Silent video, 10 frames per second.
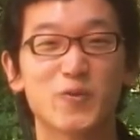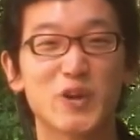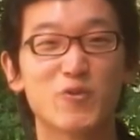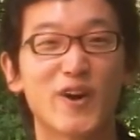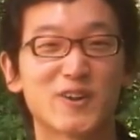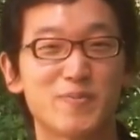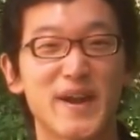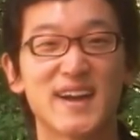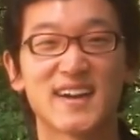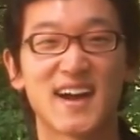We work
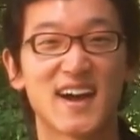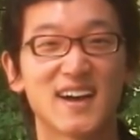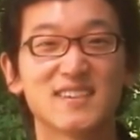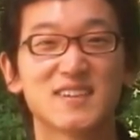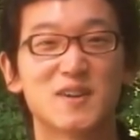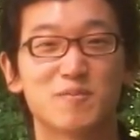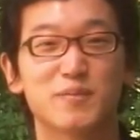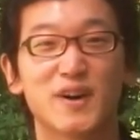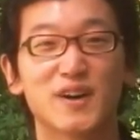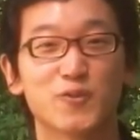very hard,
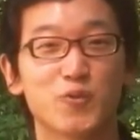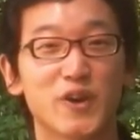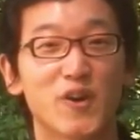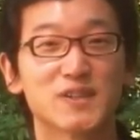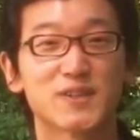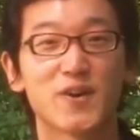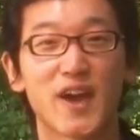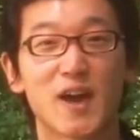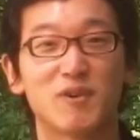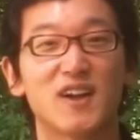but we also
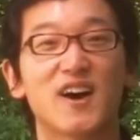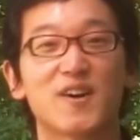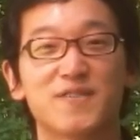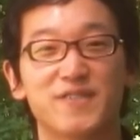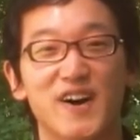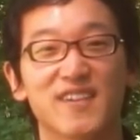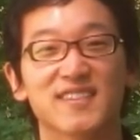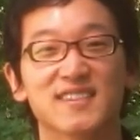have a lot of fun.